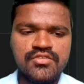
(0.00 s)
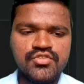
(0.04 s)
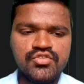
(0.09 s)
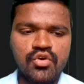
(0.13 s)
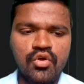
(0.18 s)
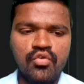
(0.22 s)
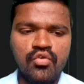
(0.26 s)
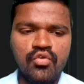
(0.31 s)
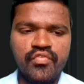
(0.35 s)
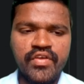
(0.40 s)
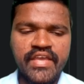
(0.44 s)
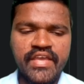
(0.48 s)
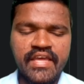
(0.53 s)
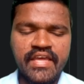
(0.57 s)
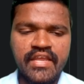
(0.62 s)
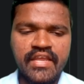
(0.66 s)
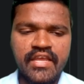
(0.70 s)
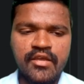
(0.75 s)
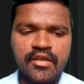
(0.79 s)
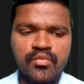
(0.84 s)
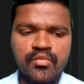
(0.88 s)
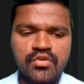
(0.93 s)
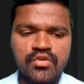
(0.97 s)
so we can
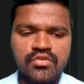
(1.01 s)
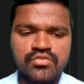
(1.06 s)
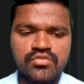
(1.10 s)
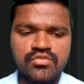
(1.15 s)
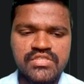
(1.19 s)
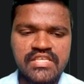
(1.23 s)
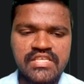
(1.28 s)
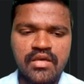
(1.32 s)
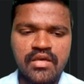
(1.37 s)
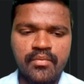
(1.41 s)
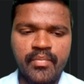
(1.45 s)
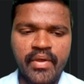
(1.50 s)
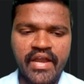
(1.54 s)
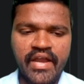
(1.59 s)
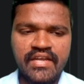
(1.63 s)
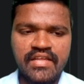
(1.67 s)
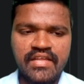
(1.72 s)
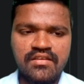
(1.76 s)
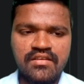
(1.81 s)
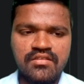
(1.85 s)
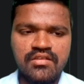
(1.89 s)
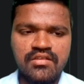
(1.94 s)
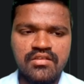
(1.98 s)
able to see the
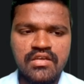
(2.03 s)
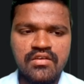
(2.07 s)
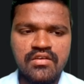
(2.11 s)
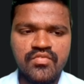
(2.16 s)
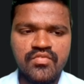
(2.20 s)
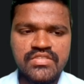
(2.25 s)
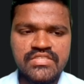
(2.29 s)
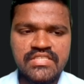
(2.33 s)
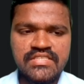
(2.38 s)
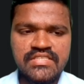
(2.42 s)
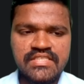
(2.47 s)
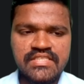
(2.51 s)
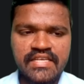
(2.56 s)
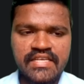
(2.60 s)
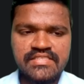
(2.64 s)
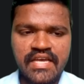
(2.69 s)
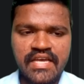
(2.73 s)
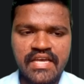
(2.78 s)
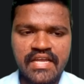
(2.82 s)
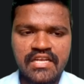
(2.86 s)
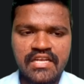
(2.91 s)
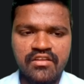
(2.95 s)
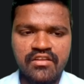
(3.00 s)
pattern, which is
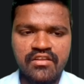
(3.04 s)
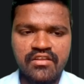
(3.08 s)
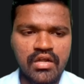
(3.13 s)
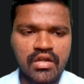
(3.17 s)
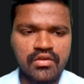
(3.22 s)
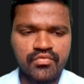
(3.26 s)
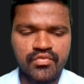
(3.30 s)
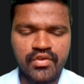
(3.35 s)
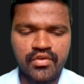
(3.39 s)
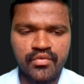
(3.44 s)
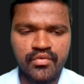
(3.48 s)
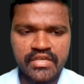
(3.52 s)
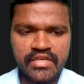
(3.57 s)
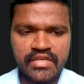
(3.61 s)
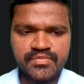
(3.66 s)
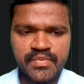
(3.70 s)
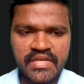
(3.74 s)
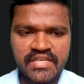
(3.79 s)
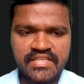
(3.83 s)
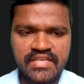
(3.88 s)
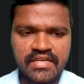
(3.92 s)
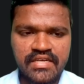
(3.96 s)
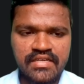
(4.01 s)
exactly what we have
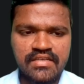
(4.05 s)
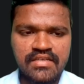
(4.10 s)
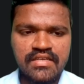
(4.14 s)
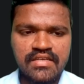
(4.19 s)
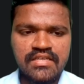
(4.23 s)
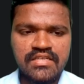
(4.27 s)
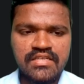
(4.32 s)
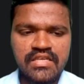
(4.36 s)
expected,